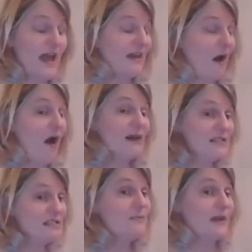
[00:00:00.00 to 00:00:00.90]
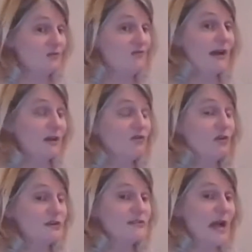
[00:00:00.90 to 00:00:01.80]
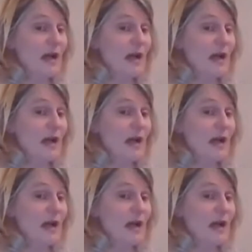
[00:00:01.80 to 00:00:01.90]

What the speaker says: and I suspect right across